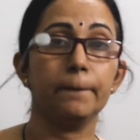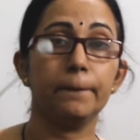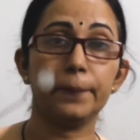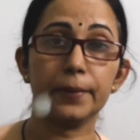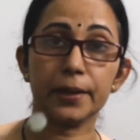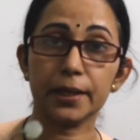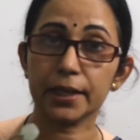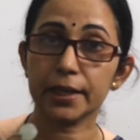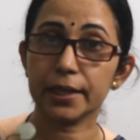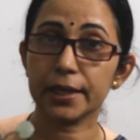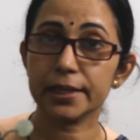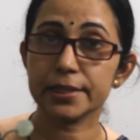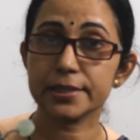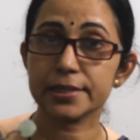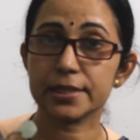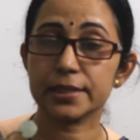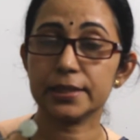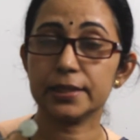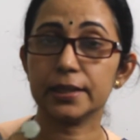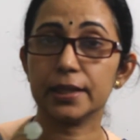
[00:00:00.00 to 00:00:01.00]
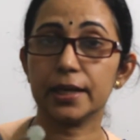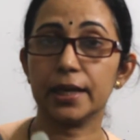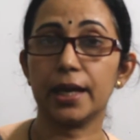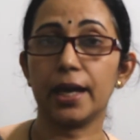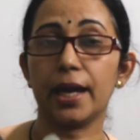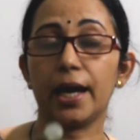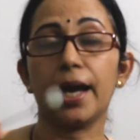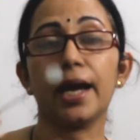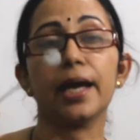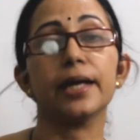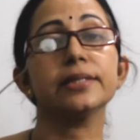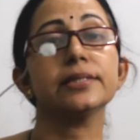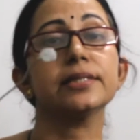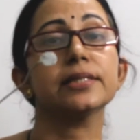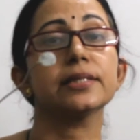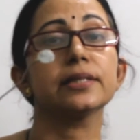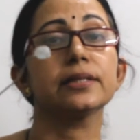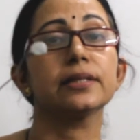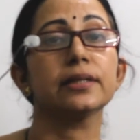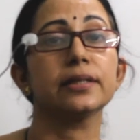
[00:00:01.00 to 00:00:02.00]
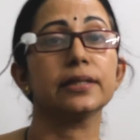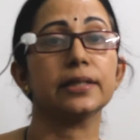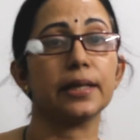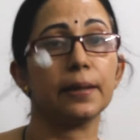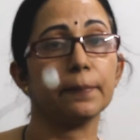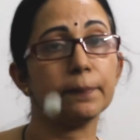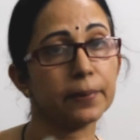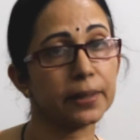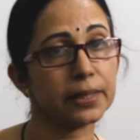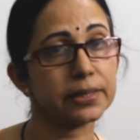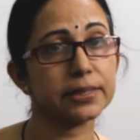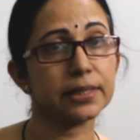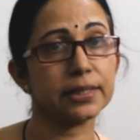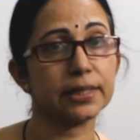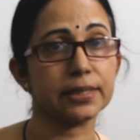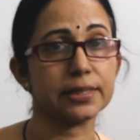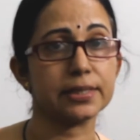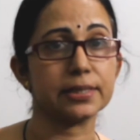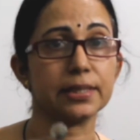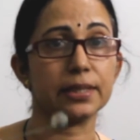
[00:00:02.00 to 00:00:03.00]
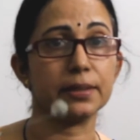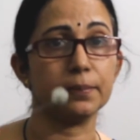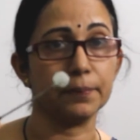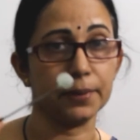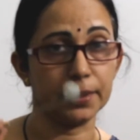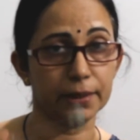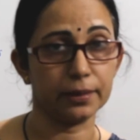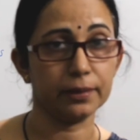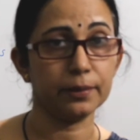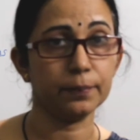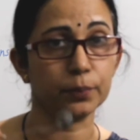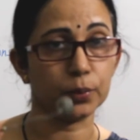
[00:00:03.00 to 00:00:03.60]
preheated and temperature tested mirror,